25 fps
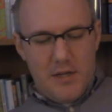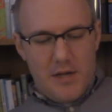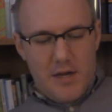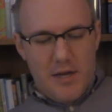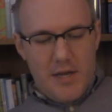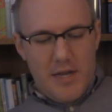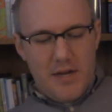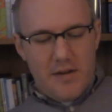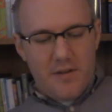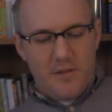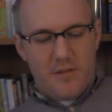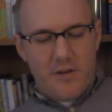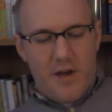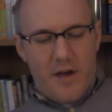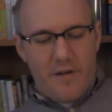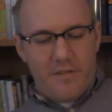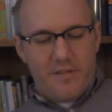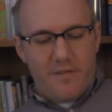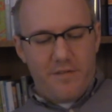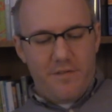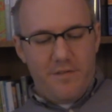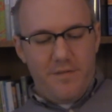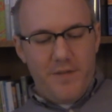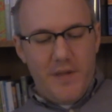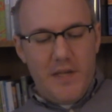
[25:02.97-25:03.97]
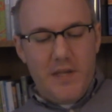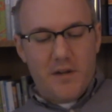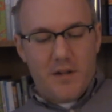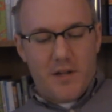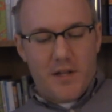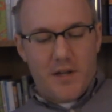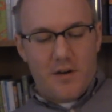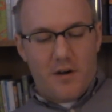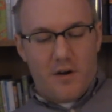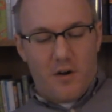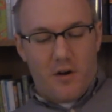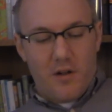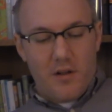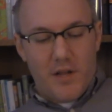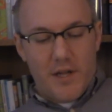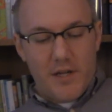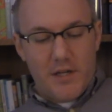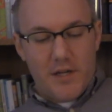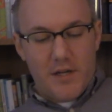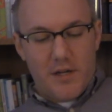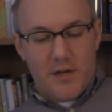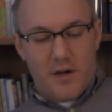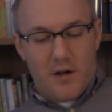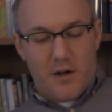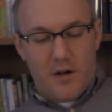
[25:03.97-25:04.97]
He does not feel at all like
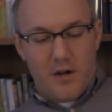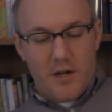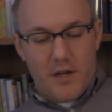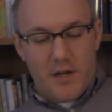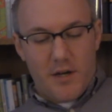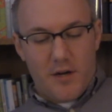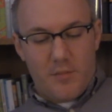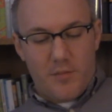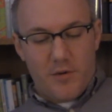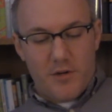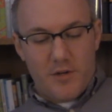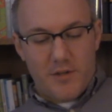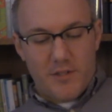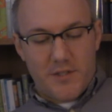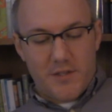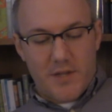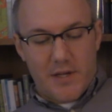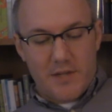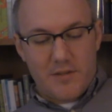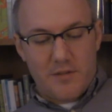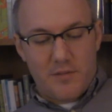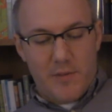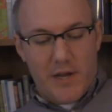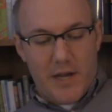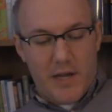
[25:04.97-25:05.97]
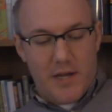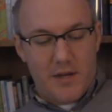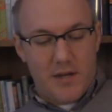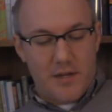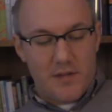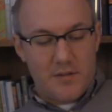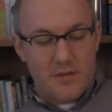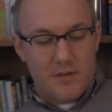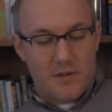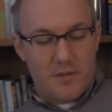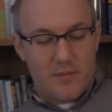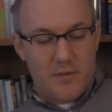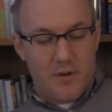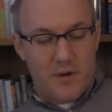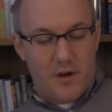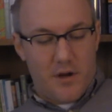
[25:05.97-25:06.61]
a cog in a precise mechanism.